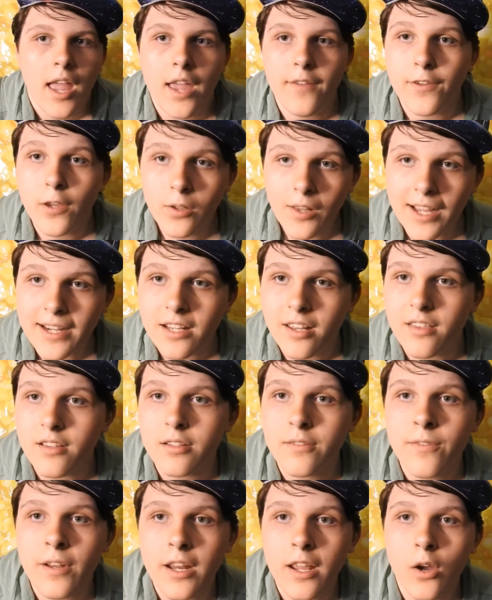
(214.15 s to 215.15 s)
If you liked
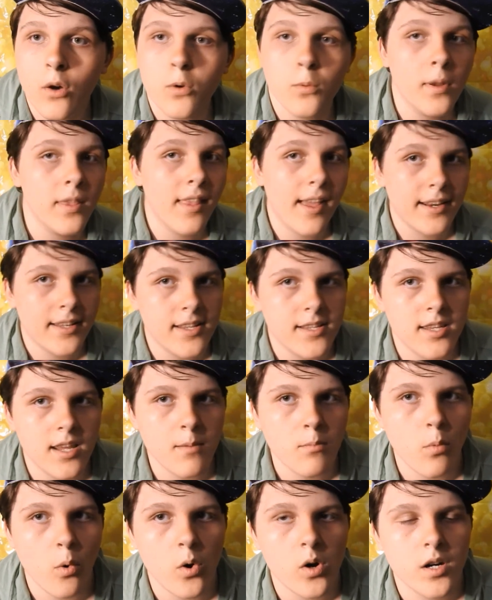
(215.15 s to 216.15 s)
this video and would like to
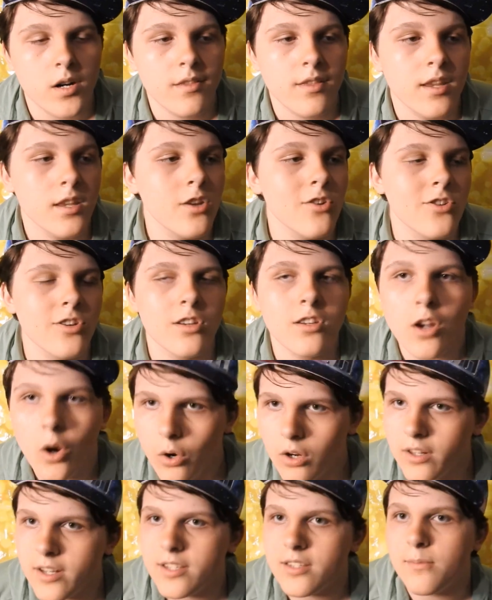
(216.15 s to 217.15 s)
see more, then you should
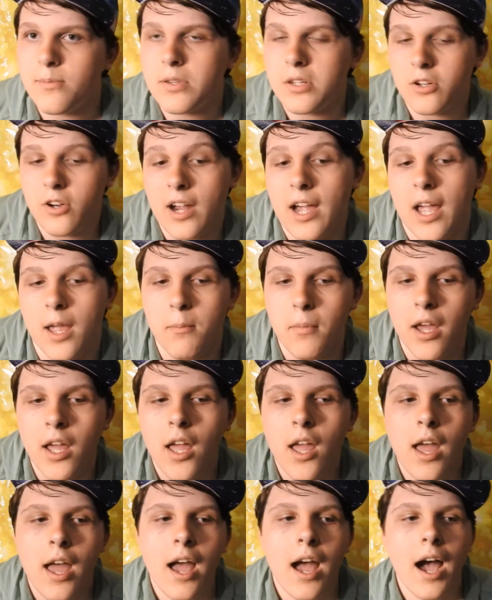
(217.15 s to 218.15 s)
totally subscribe.
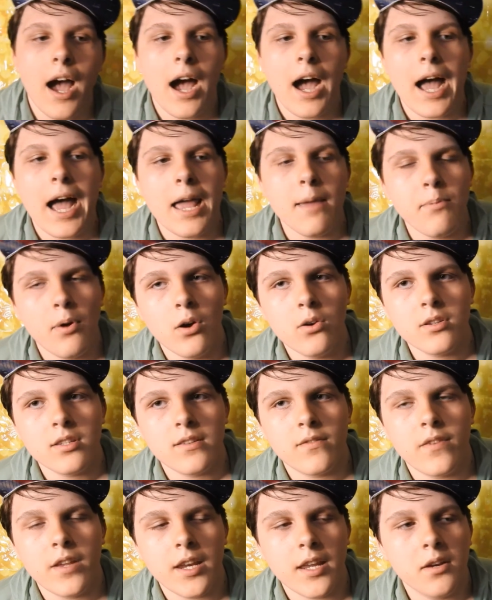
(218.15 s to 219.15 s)
I
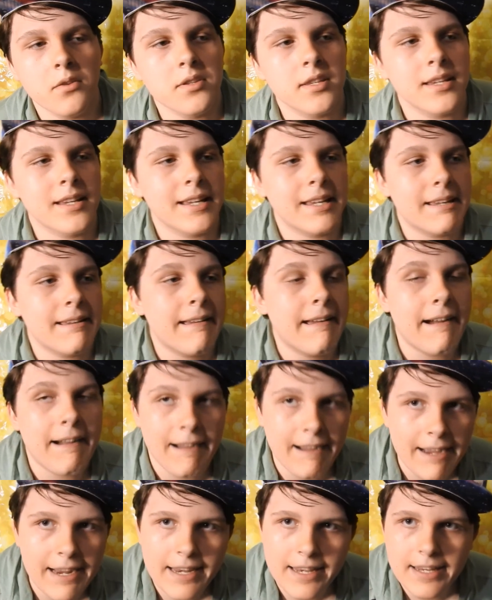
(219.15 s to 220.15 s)
post videos
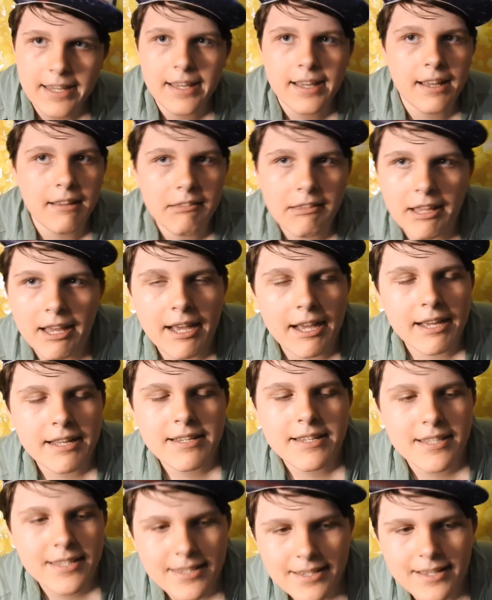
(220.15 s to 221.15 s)
kinda a
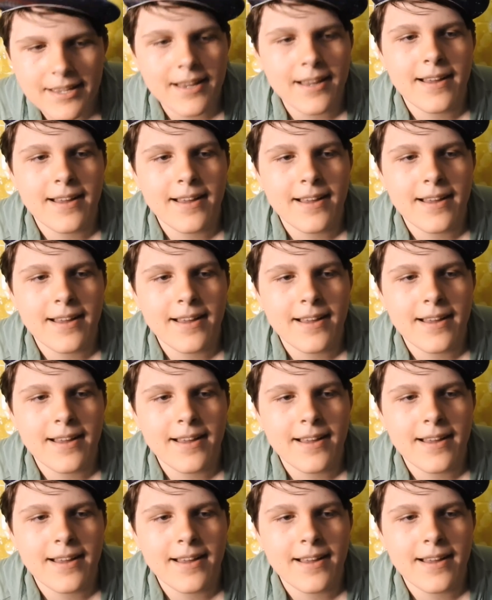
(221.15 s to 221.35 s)
lot.